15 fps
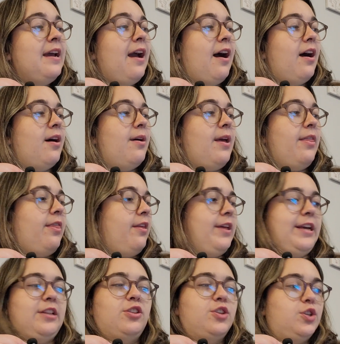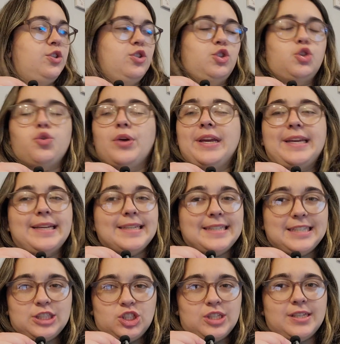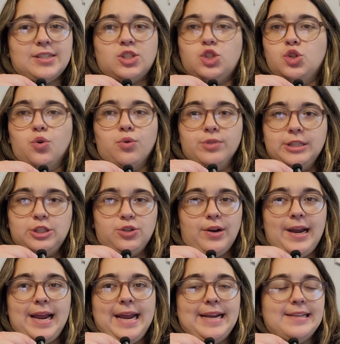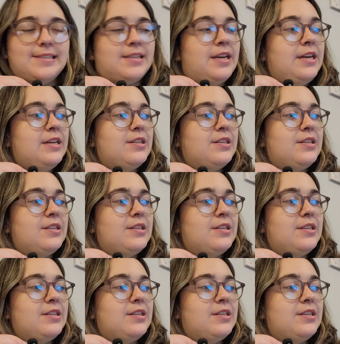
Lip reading: And like little trinket dishes, jewelry trays.